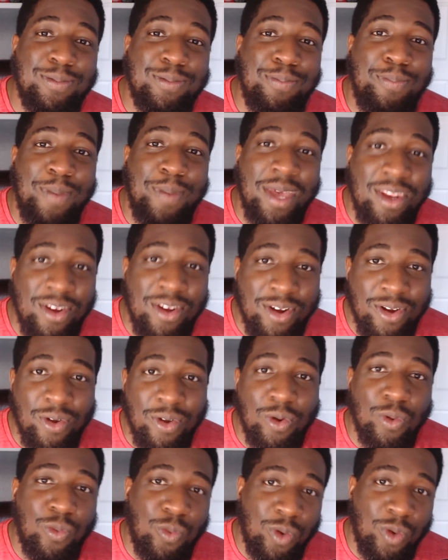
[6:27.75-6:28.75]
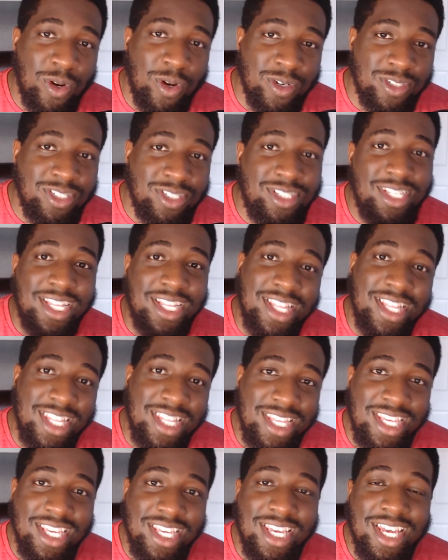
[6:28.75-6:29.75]
better or worse than
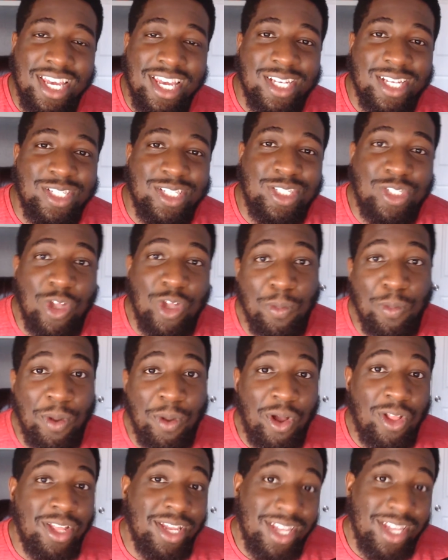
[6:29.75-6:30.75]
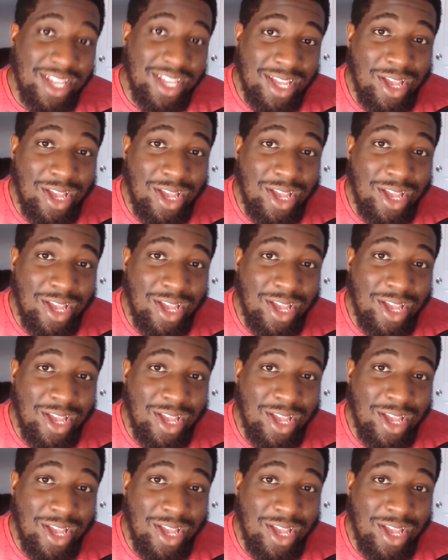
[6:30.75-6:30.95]
the Snowball?